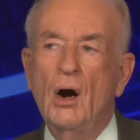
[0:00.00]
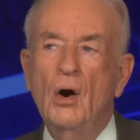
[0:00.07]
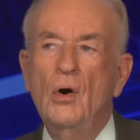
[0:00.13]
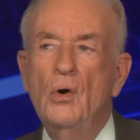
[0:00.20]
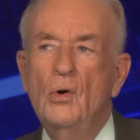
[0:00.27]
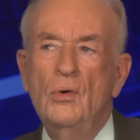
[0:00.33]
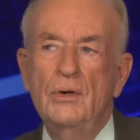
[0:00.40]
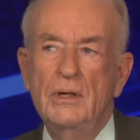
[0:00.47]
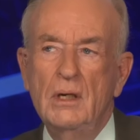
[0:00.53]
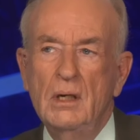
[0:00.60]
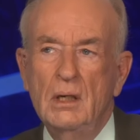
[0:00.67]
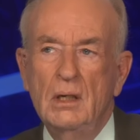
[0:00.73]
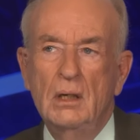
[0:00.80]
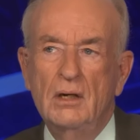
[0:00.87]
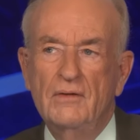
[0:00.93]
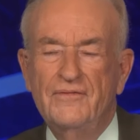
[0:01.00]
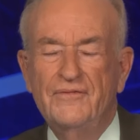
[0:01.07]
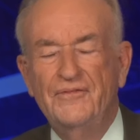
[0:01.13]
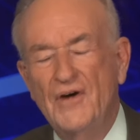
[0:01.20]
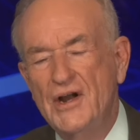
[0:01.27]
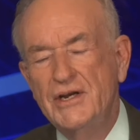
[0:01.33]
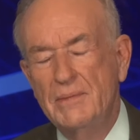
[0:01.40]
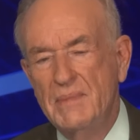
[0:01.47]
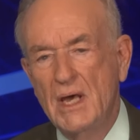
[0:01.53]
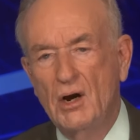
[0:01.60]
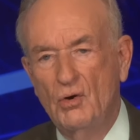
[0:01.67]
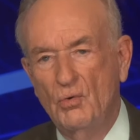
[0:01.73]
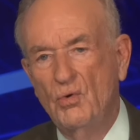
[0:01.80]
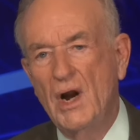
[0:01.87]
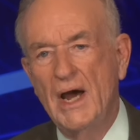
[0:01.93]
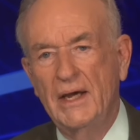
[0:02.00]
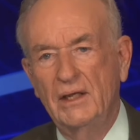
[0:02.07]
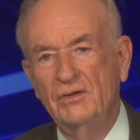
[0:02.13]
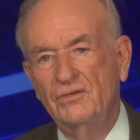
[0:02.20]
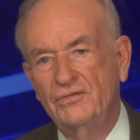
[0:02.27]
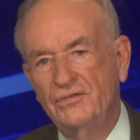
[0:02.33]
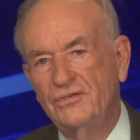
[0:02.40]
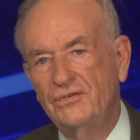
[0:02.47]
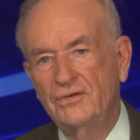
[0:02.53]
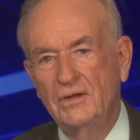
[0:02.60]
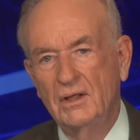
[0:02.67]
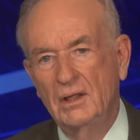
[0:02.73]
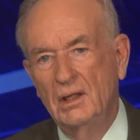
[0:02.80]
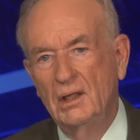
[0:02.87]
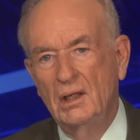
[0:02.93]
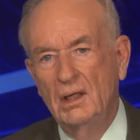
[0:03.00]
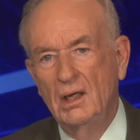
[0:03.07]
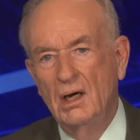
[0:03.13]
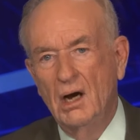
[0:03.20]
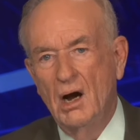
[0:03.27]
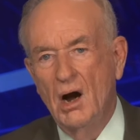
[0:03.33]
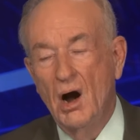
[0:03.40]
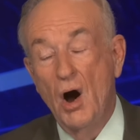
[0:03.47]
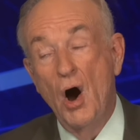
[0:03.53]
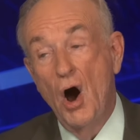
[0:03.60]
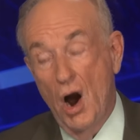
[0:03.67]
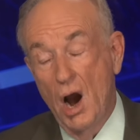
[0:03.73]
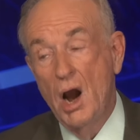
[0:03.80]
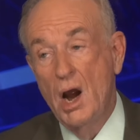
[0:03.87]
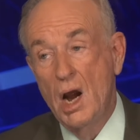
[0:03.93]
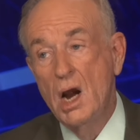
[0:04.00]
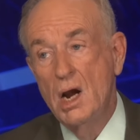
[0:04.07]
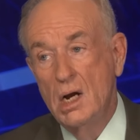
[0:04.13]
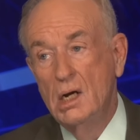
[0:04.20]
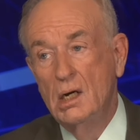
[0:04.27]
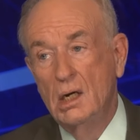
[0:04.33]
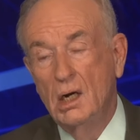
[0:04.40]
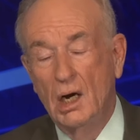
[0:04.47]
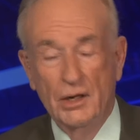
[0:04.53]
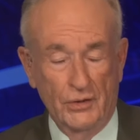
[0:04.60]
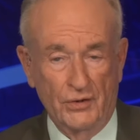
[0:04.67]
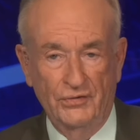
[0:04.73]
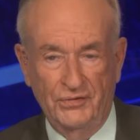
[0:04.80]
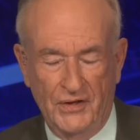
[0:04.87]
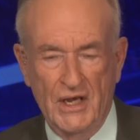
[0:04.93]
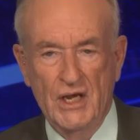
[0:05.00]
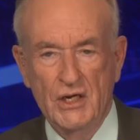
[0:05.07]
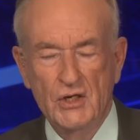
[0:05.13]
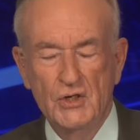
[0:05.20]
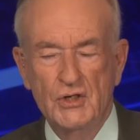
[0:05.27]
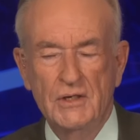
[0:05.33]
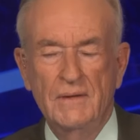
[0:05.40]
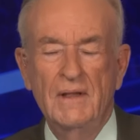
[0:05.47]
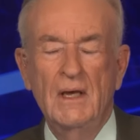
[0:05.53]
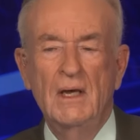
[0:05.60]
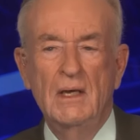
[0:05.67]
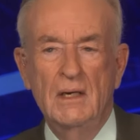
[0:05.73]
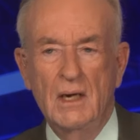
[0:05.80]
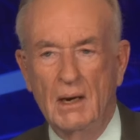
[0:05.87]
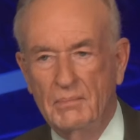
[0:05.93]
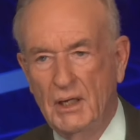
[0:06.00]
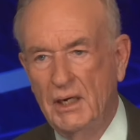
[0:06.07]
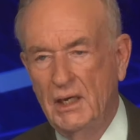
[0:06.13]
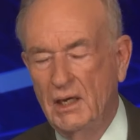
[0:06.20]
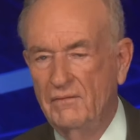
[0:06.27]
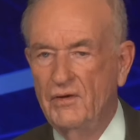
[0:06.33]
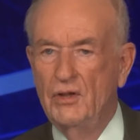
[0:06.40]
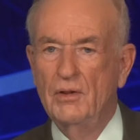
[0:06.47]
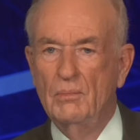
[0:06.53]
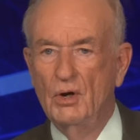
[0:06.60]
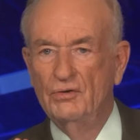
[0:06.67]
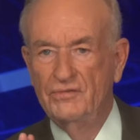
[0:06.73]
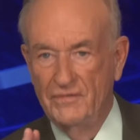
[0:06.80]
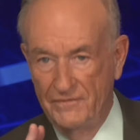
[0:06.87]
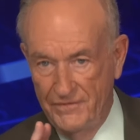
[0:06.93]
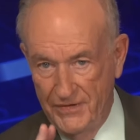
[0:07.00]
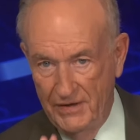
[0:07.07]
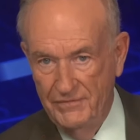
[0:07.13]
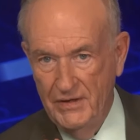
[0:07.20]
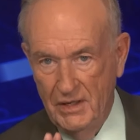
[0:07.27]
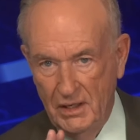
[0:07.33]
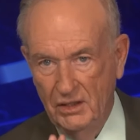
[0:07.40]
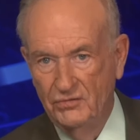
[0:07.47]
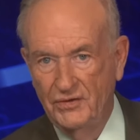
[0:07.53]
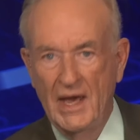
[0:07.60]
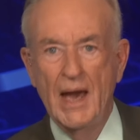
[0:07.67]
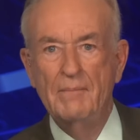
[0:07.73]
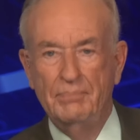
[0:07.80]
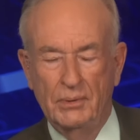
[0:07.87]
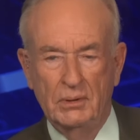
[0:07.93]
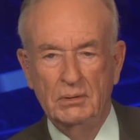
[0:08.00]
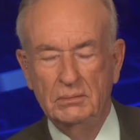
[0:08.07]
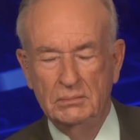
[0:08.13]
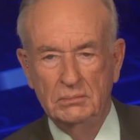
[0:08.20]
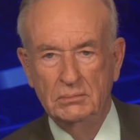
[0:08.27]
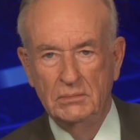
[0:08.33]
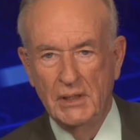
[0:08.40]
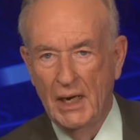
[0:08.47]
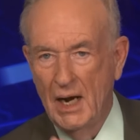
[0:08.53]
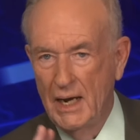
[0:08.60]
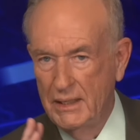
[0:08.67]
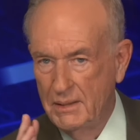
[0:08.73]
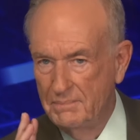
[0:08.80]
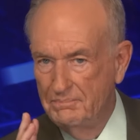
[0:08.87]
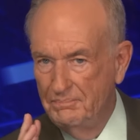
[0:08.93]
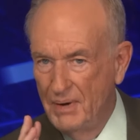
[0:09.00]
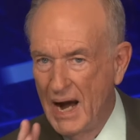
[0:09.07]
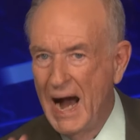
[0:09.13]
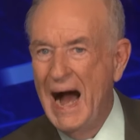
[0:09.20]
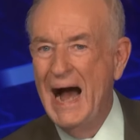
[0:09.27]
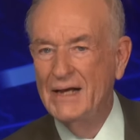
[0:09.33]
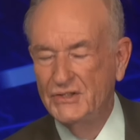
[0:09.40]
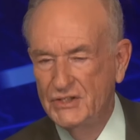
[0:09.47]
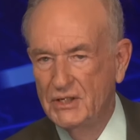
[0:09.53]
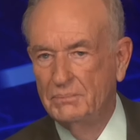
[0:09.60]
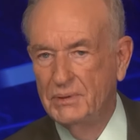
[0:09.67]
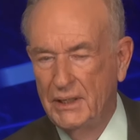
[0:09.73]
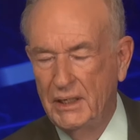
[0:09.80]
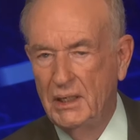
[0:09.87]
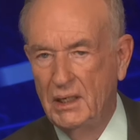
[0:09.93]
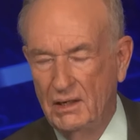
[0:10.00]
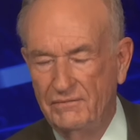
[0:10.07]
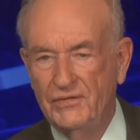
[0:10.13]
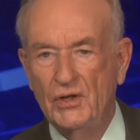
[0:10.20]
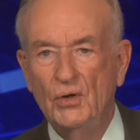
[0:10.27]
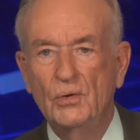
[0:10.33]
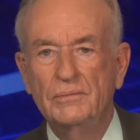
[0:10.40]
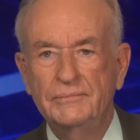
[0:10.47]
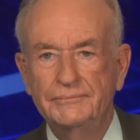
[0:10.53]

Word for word: own fundamental rights are under siege. Now, I'm going to give you the most vivid example that I can possibly give you.